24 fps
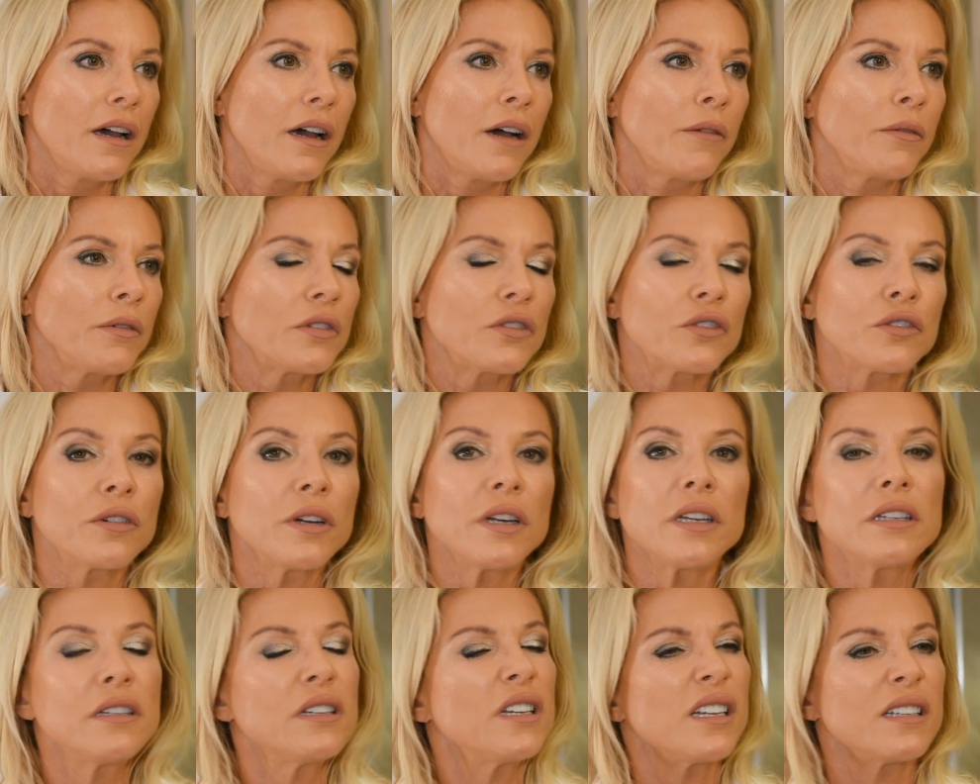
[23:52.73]
I was
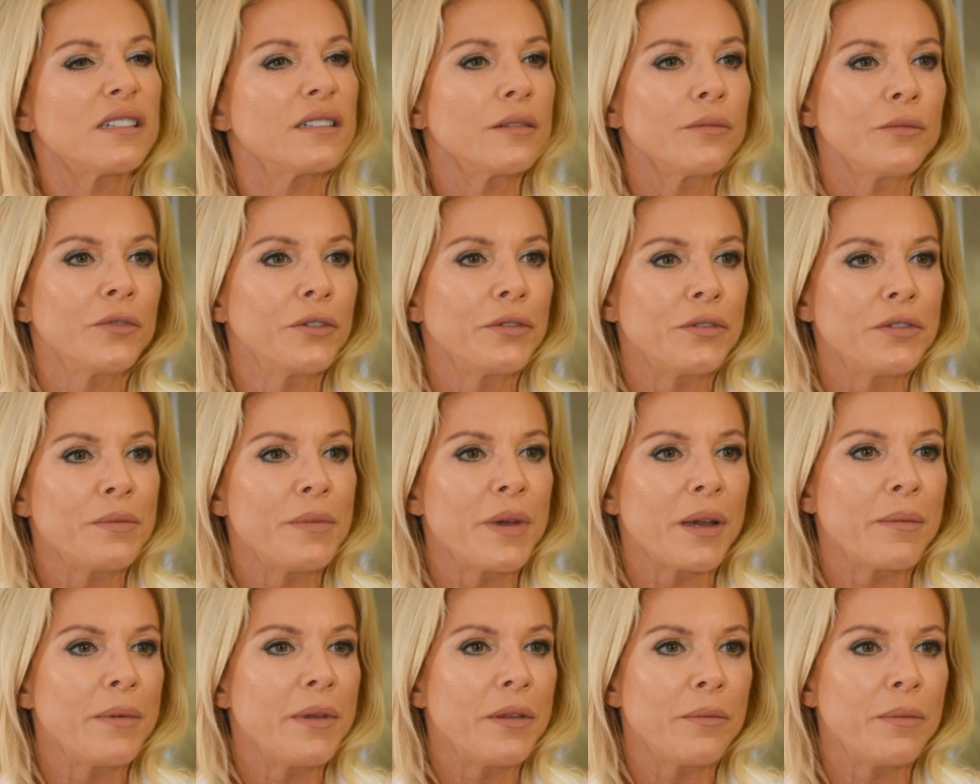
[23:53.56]
trying to get someone to
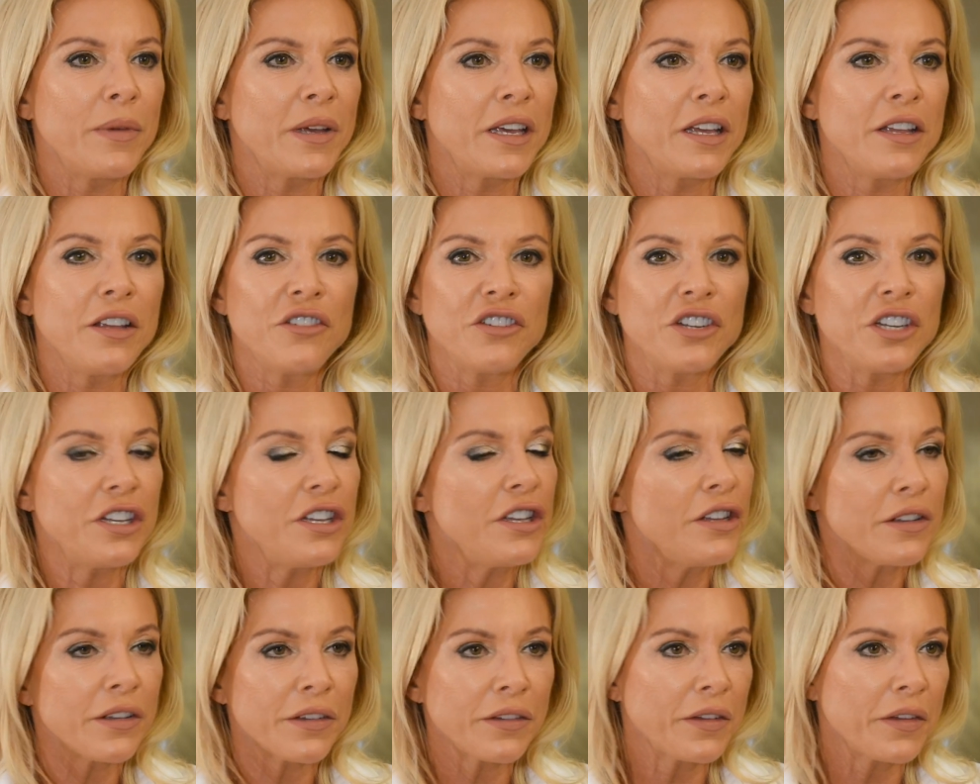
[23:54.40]
make me the bikini. She
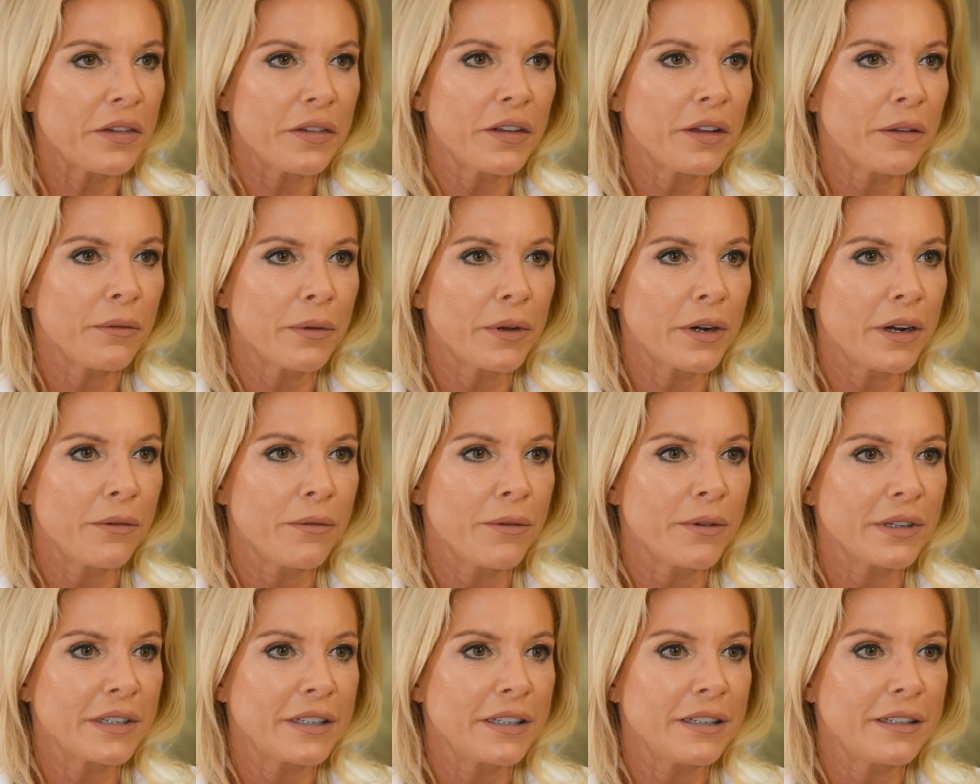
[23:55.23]
didn't understand what I
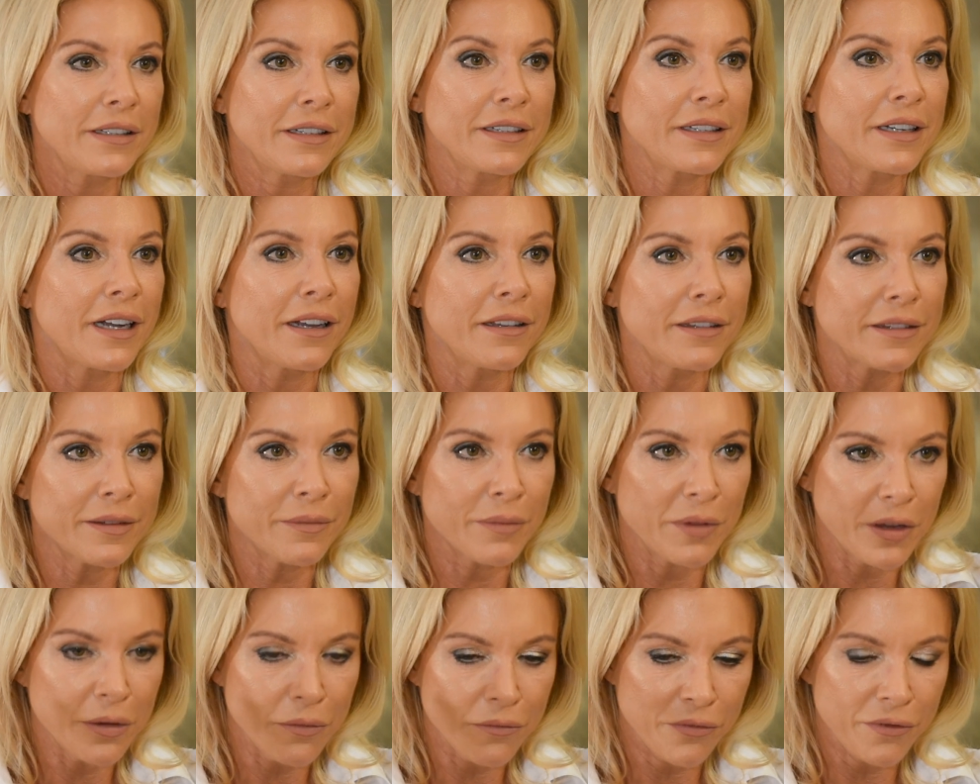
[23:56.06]
wanted because I had
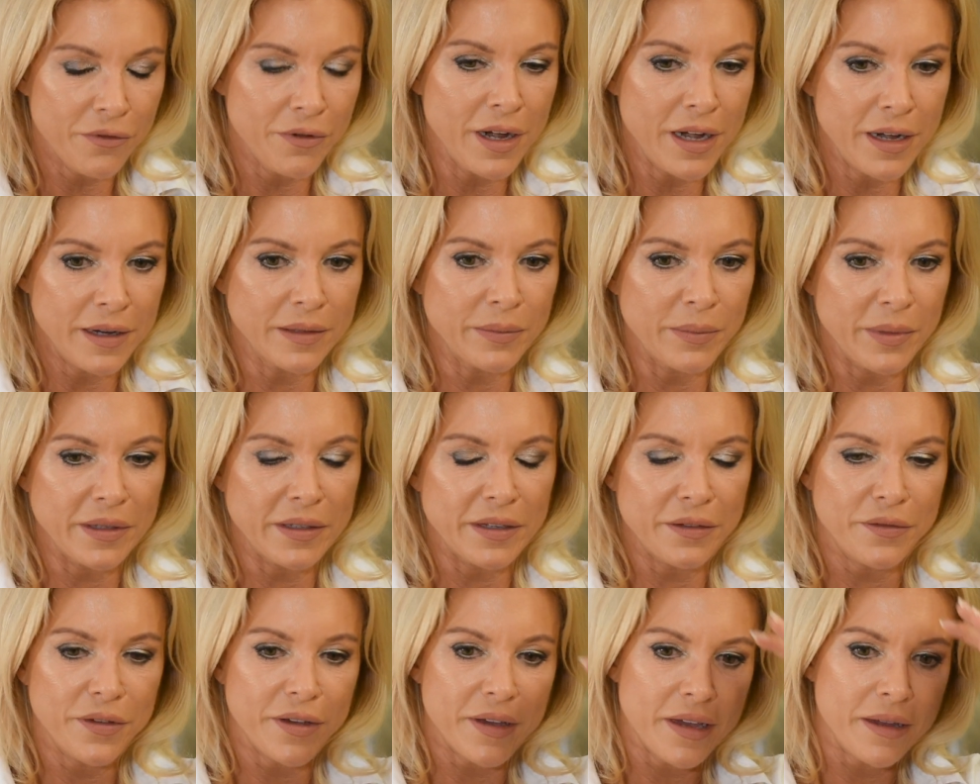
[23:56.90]
something really
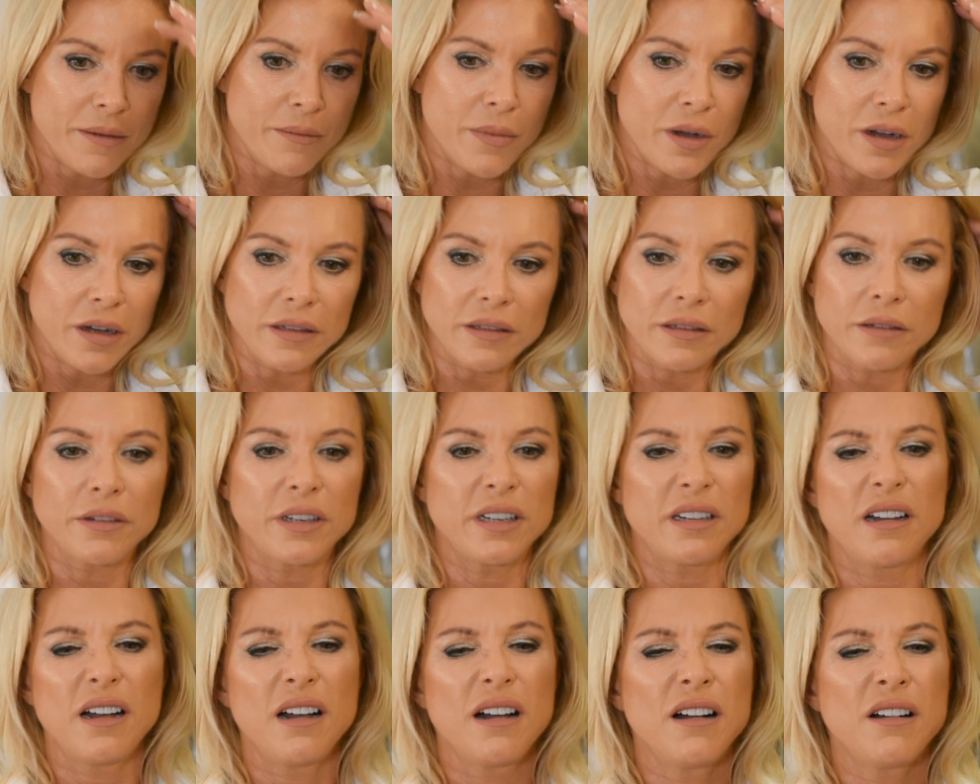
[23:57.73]
specific in mind. So
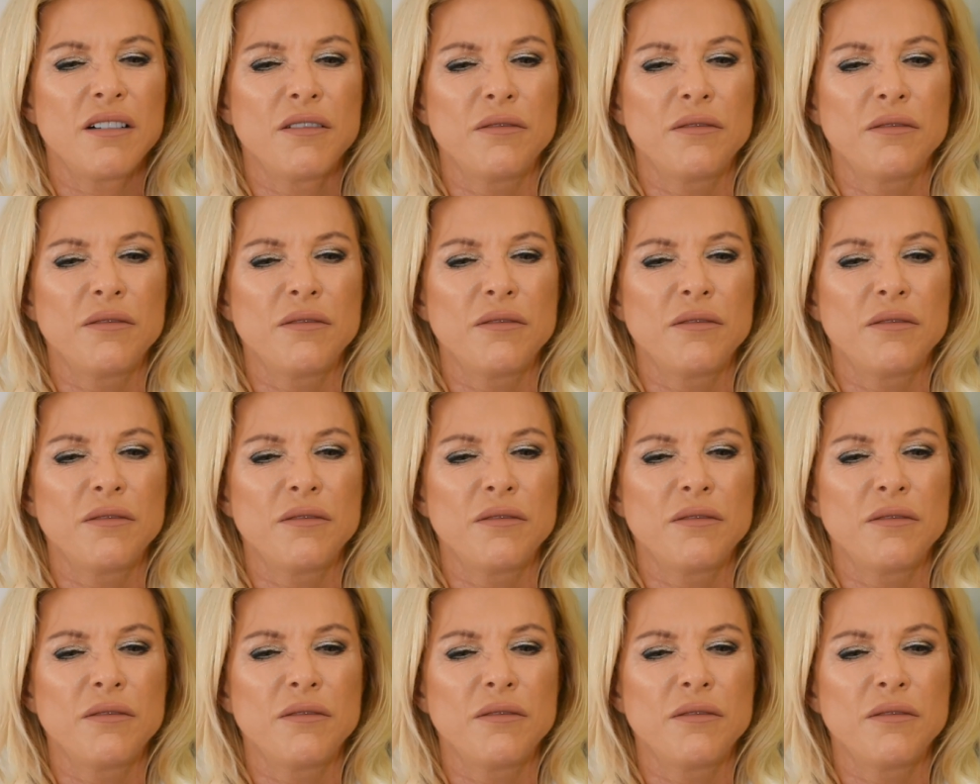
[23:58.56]
I went,